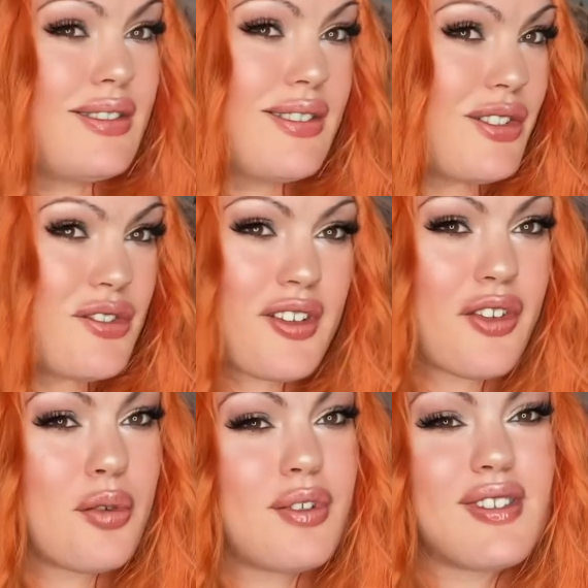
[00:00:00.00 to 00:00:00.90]
There's
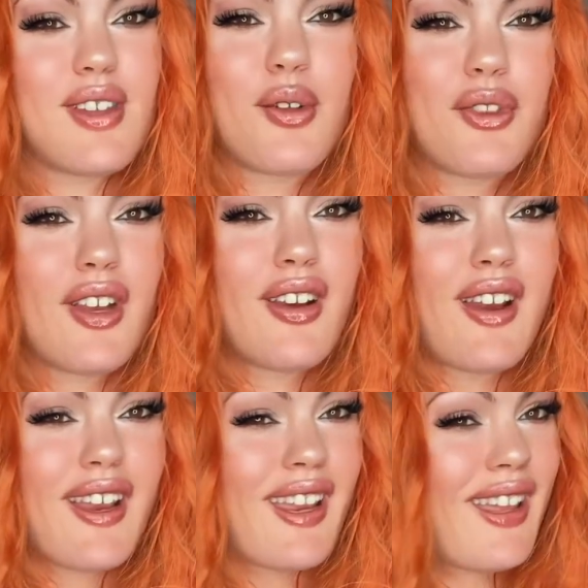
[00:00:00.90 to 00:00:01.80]
other ones out
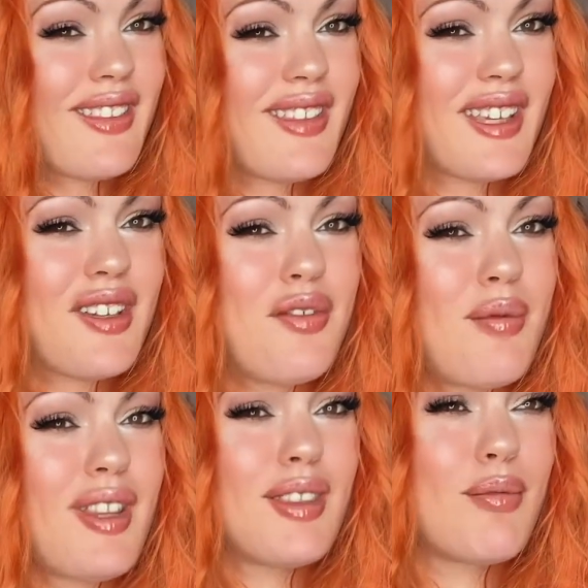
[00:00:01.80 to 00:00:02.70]
there, I can't think of
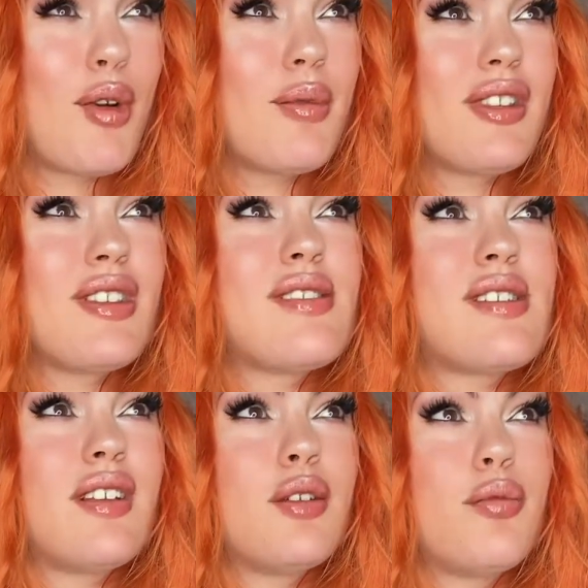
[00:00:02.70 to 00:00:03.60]
them at the moment, that
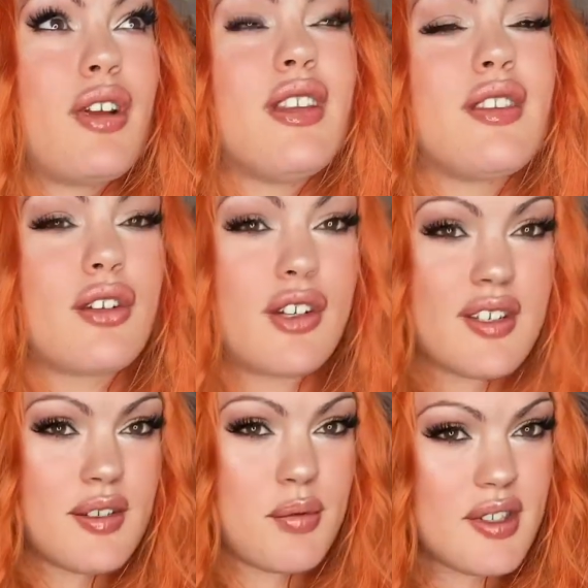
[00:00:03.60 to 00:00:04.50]
celebrate the
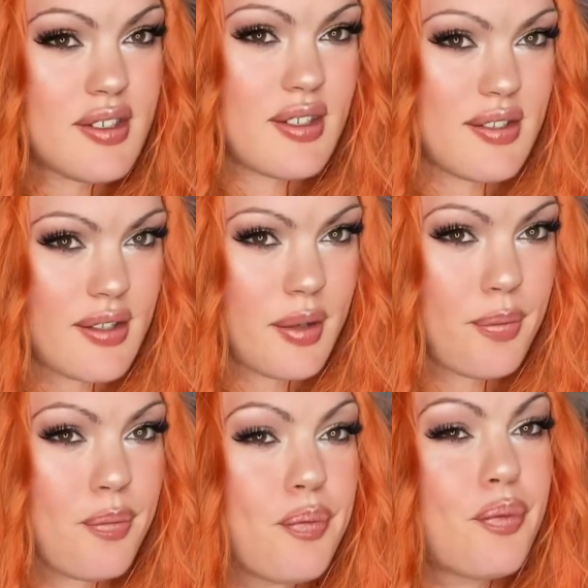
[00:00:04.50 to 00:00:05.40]
Christmas season.
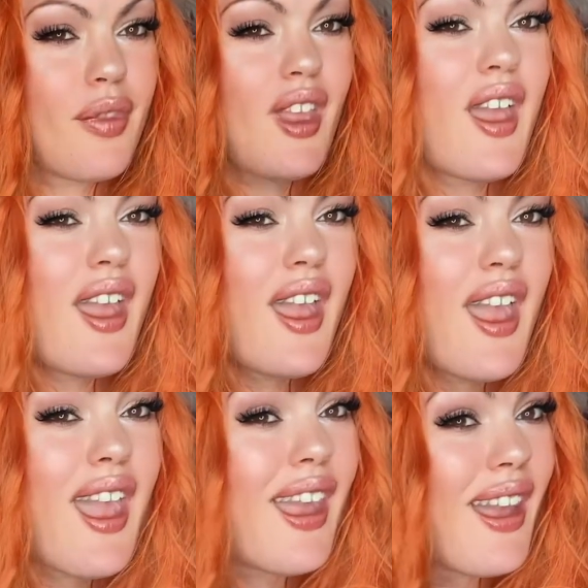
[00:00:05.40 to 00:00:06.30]

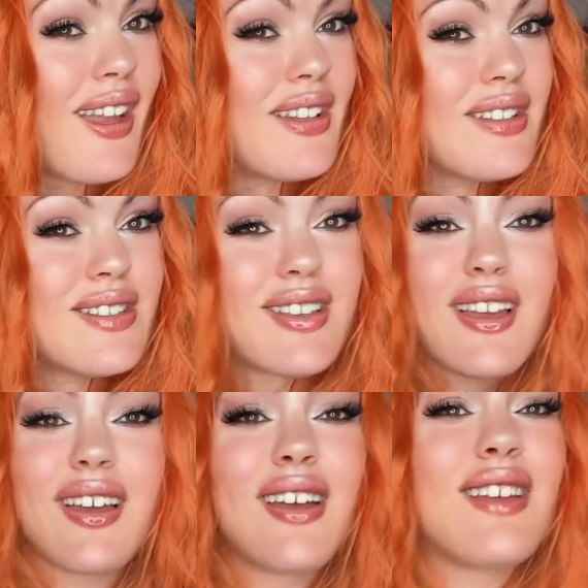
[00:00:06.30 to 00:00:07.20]
And
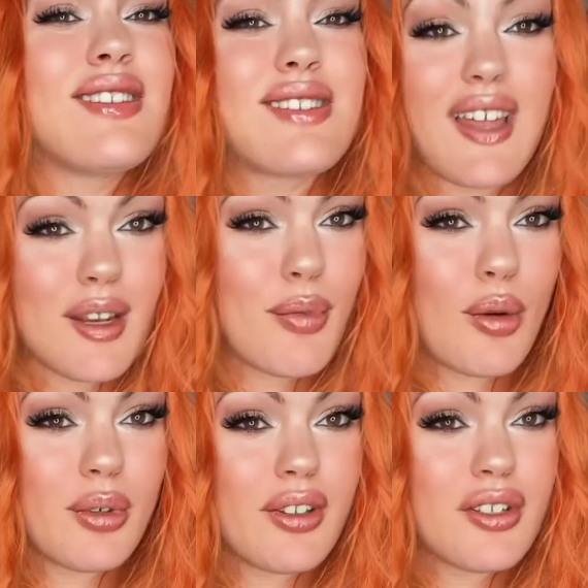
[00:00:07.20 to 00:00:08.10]
it's not
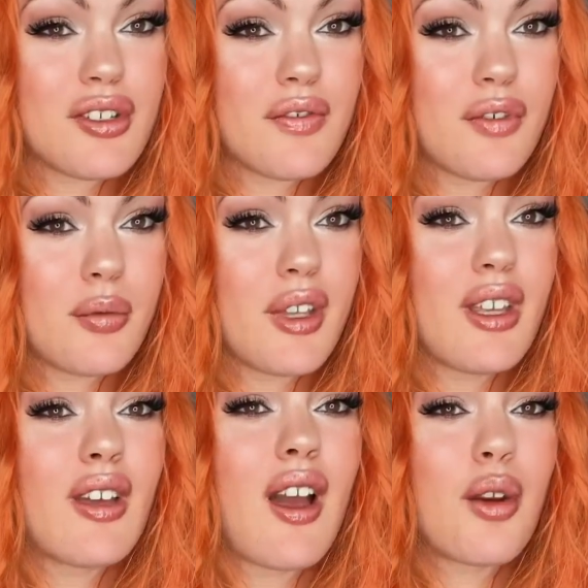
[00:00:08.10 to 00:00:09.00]
about religion for
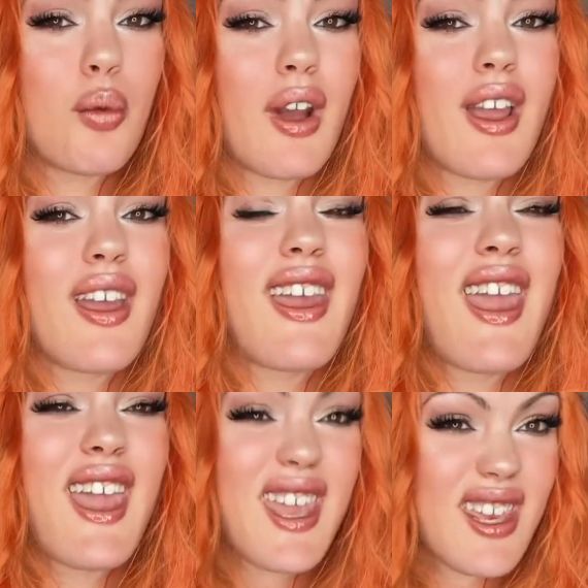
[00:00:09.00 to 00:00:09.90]
me on why I
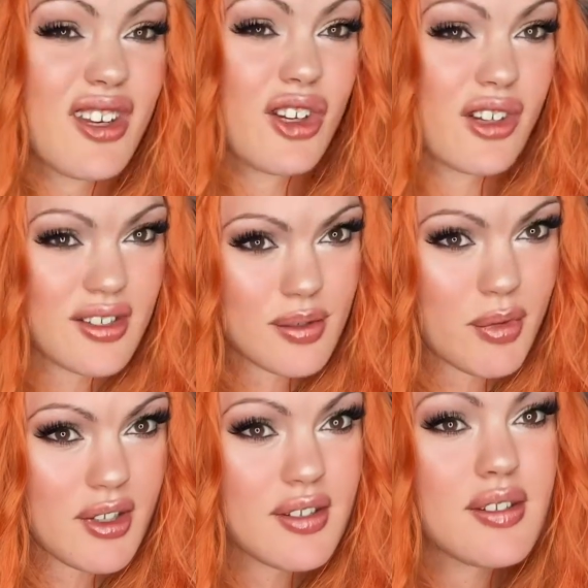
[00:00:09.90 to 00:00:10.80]
hate
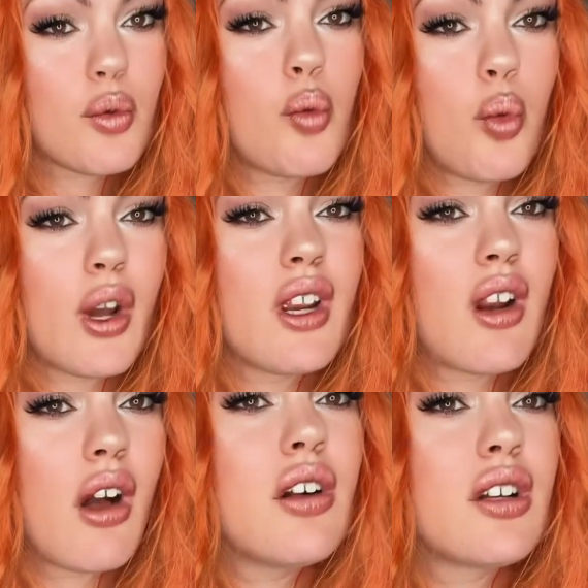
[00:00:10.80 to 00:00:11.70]
Christmas. What it
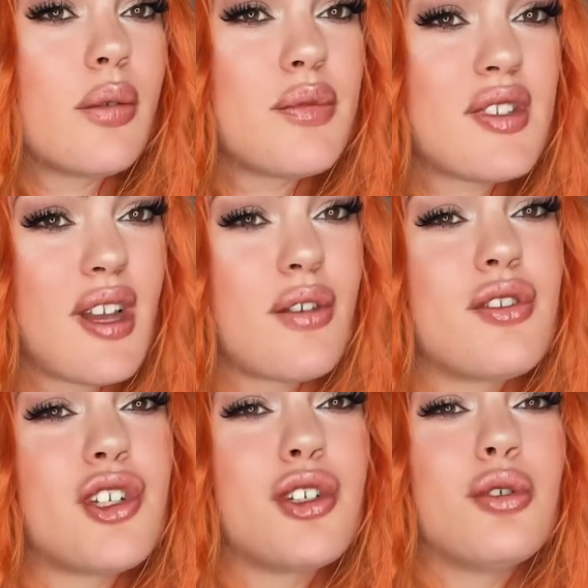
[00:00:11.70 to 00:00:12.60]
all comes down
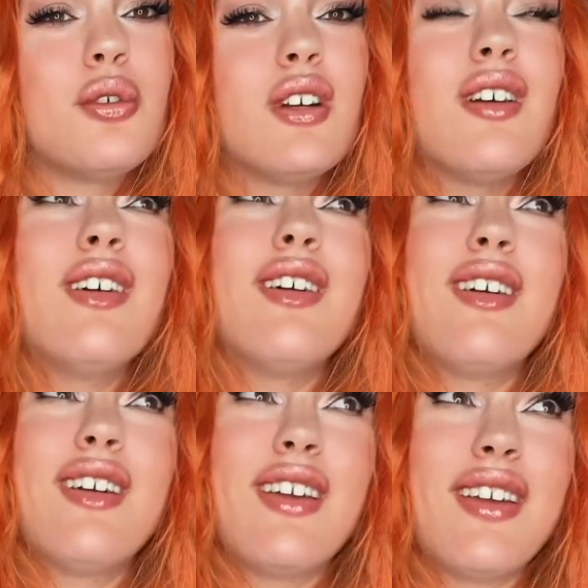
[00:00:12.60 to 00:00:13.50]
to
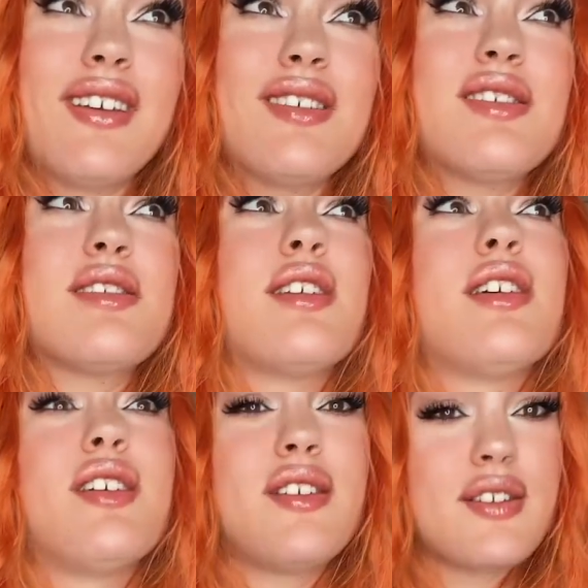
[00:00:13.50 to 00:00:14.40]
is
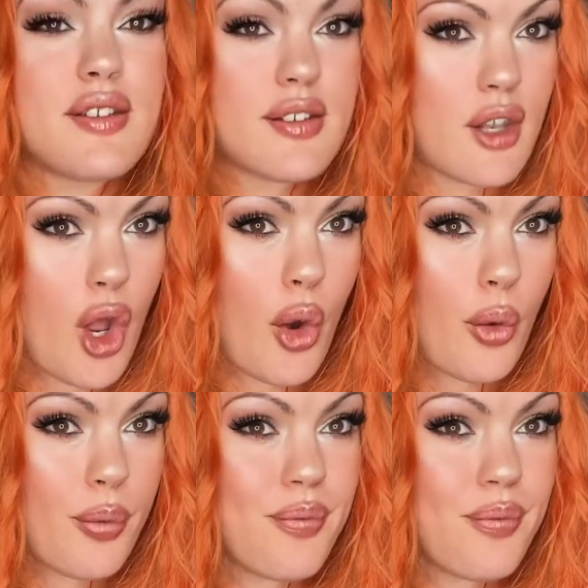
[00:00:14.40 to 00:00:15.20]
snow.